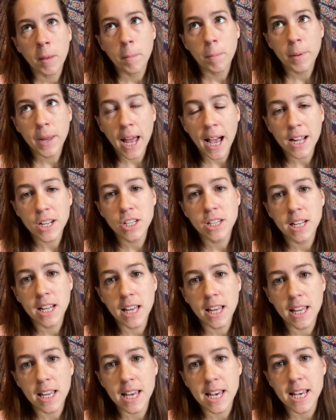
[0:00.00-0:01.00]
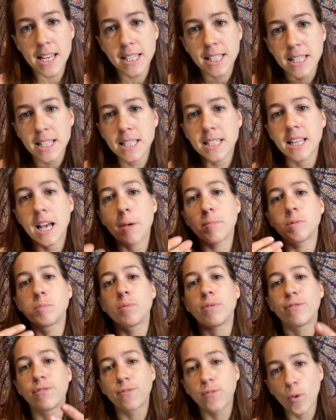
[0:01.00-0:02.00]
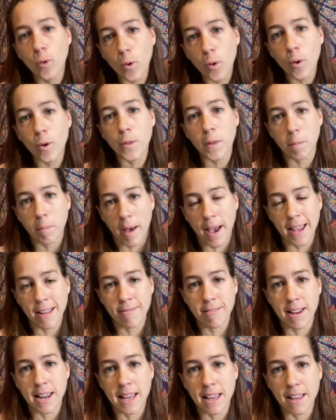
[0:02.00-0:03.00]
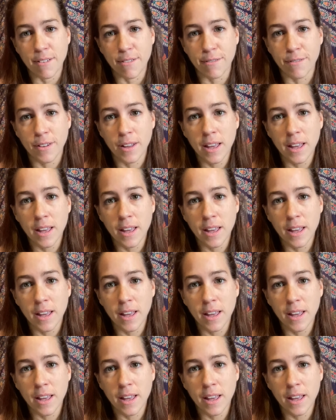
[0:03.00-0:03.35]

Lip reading: but actually it's the steps before the pain relief.